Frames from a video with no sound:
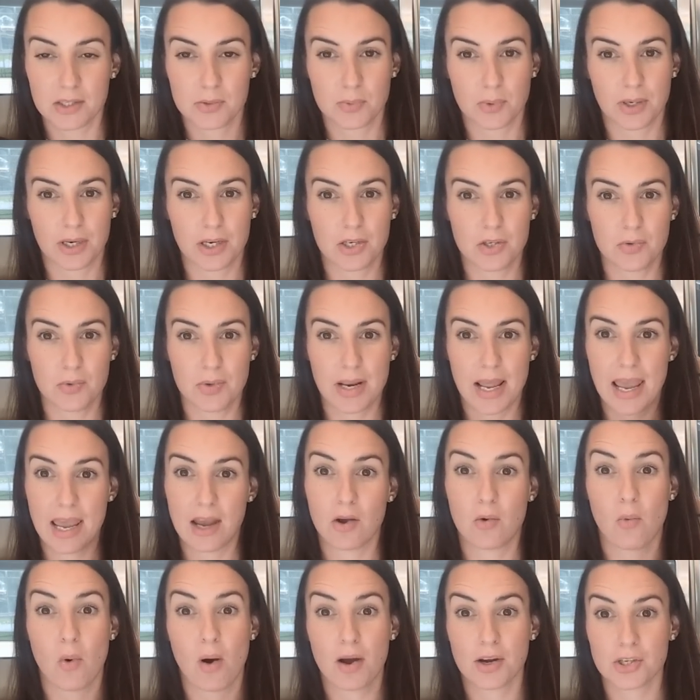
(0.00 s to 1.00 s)
because we're gonna do an
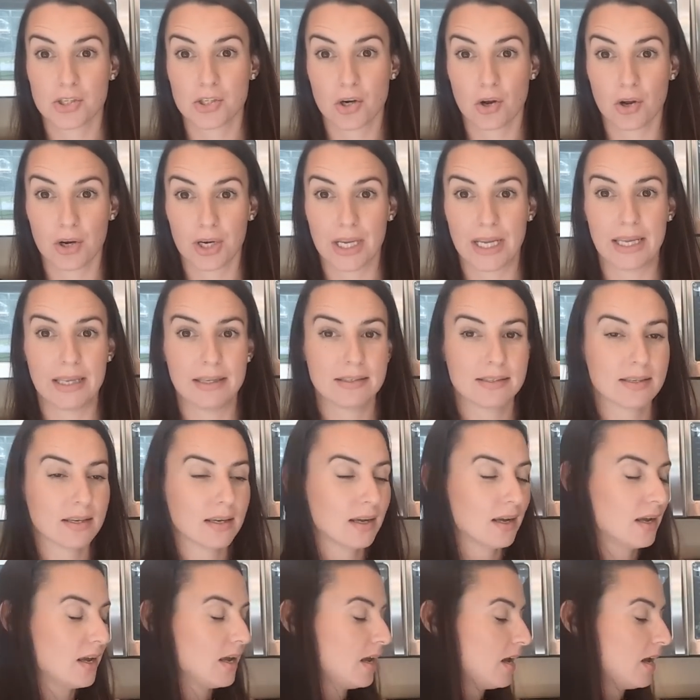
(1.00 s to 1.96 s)
egg wash on it.